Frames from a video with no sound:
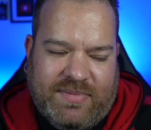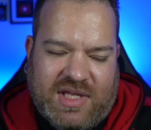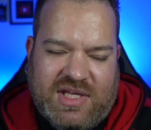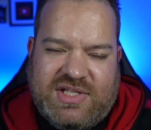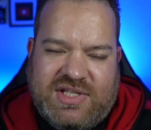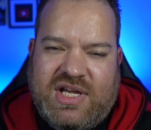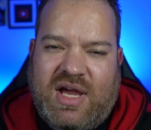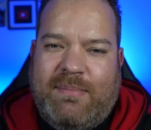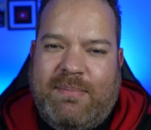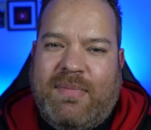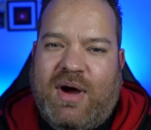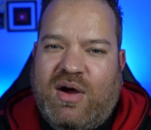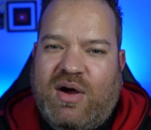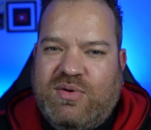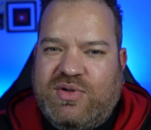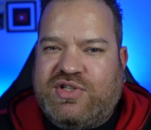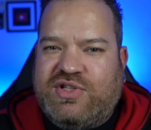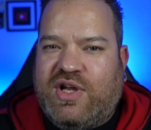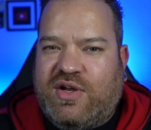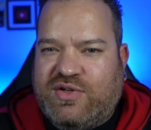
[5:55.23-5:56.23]
certain
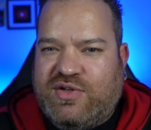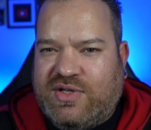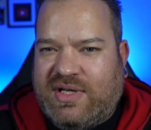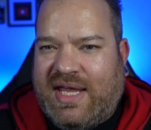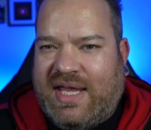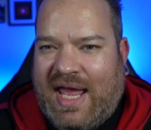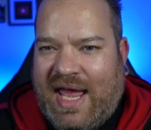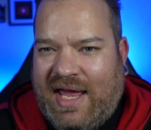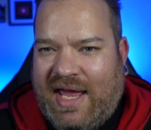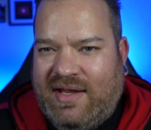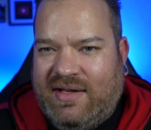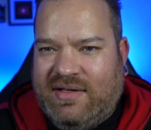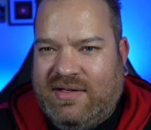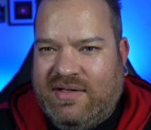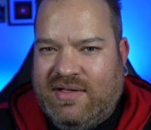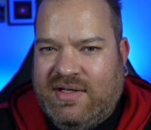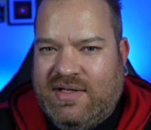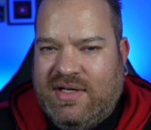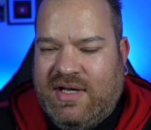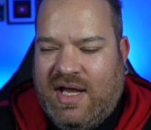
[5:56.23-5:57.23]
milestones you get
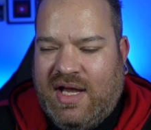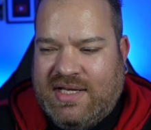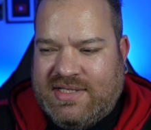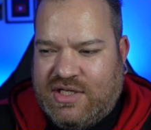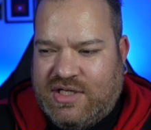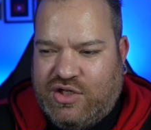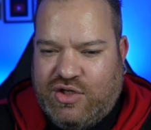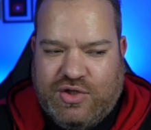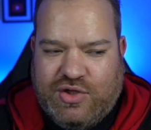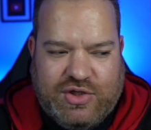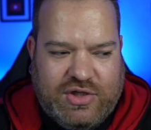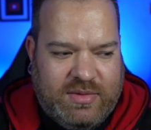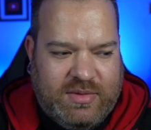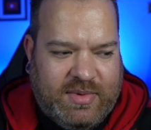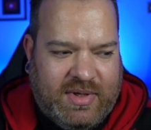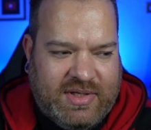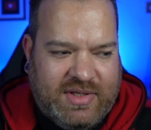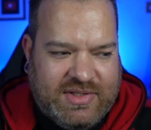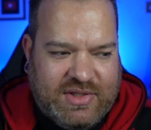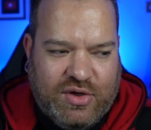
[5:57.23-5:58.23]
as a
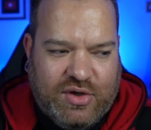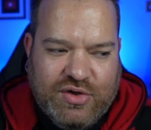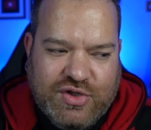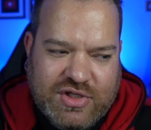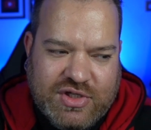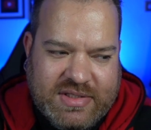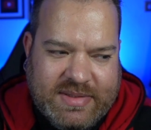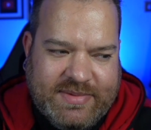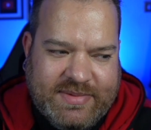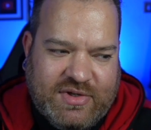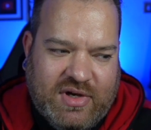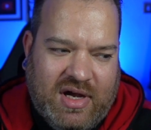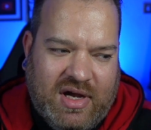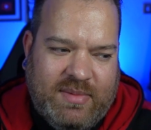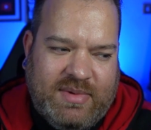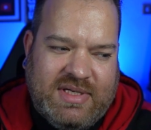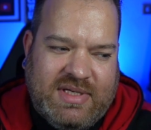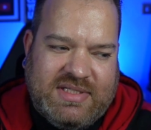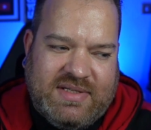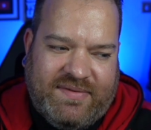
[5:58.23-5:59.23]
YouTuber. There's 100
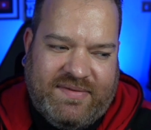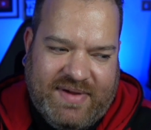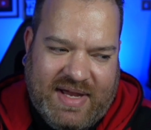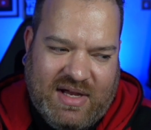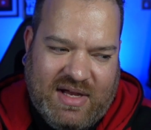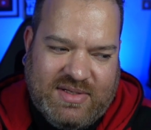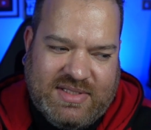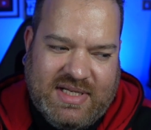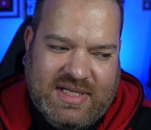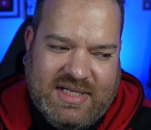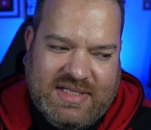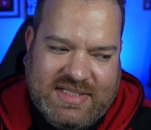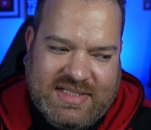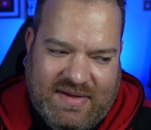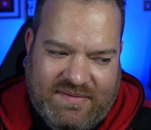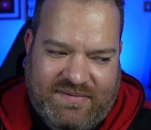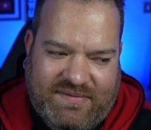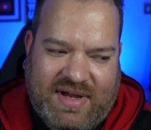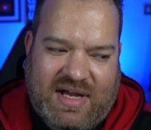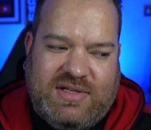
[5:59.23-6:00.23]
subscribers, 1,000,
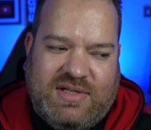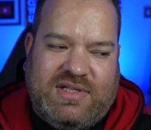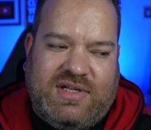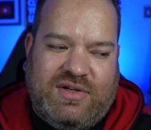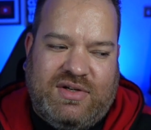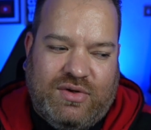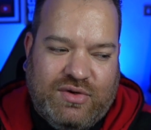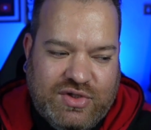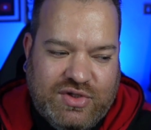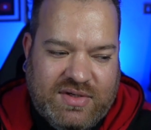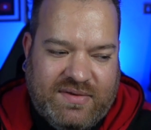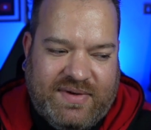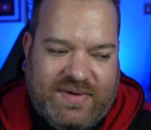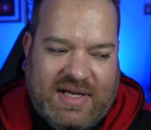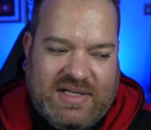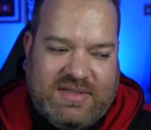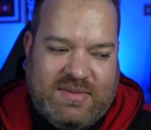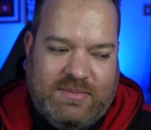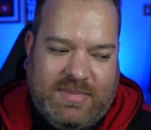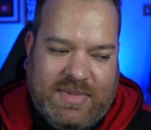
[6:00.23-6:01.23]
10,000,
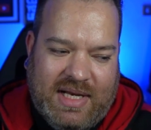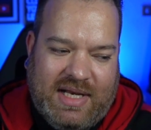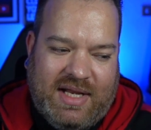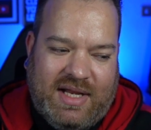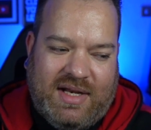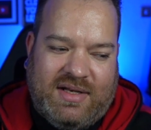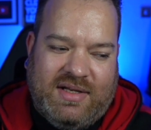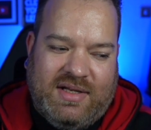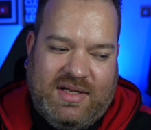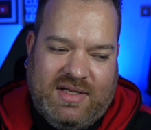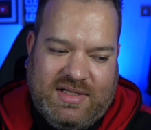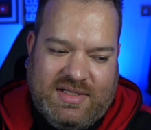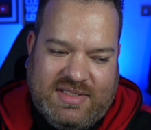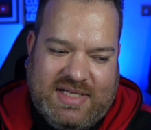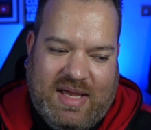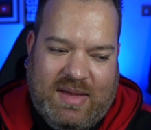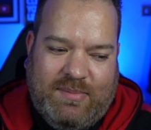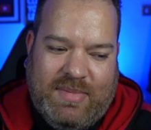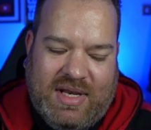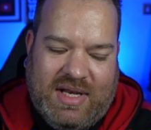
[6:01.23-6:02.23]
100,000, million,
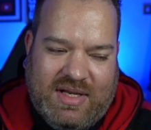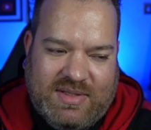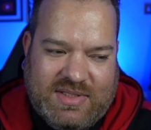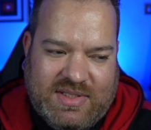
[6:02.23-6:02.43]
10 million